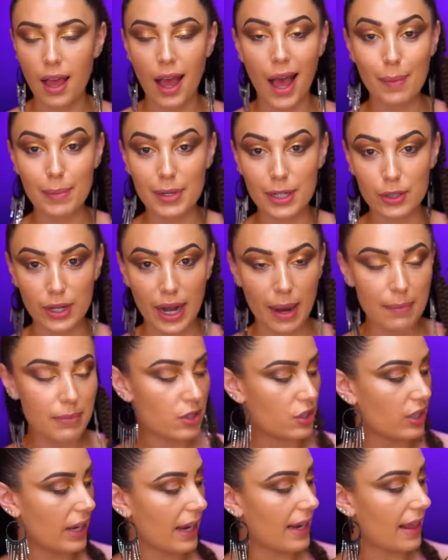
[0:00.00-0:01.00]
I'm gonna grab the
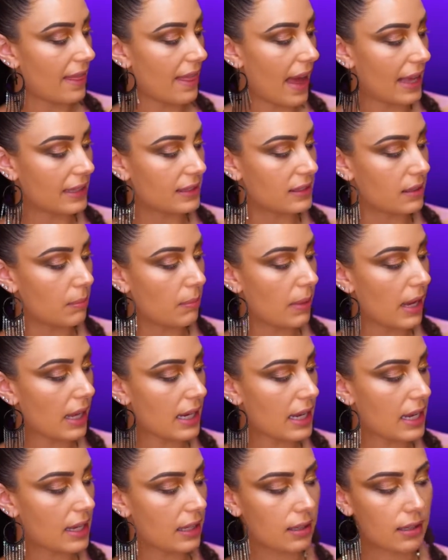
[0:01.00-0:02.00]
shade That
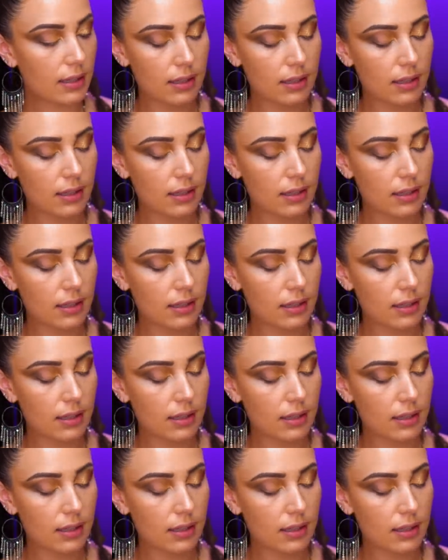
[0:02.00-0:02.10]
Somebody